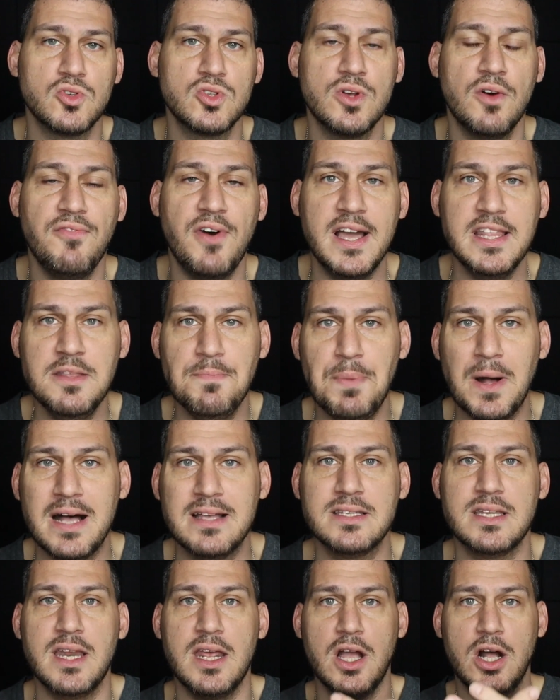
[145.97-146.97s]
So if I
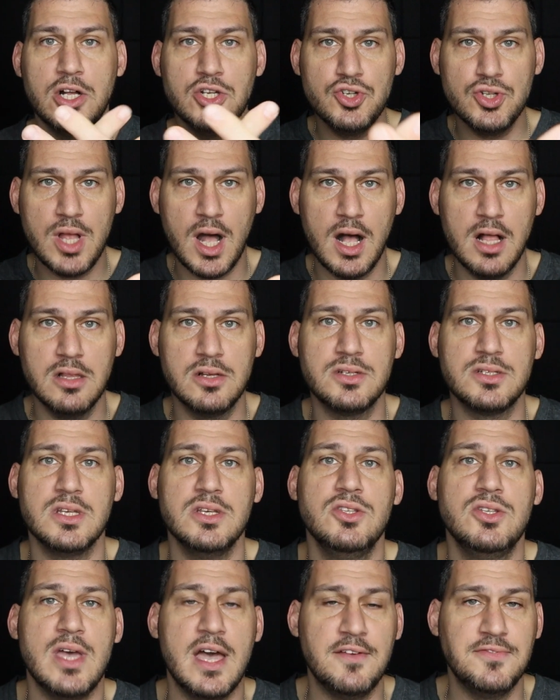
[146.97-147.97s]
deposit $100
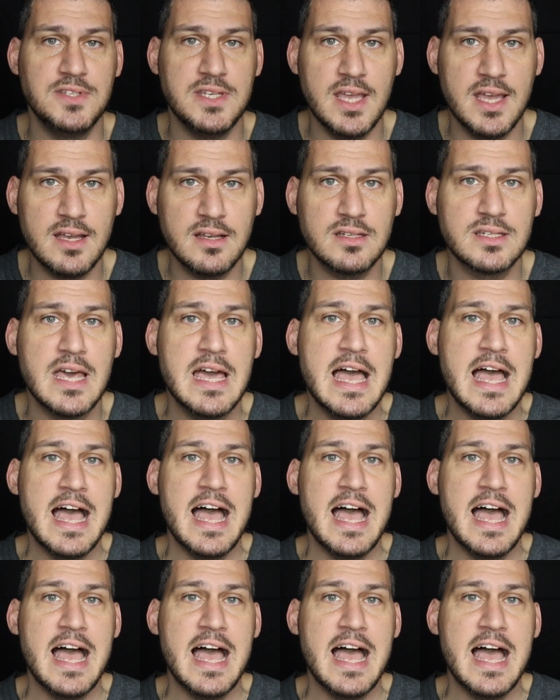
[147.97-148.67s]
into FTX,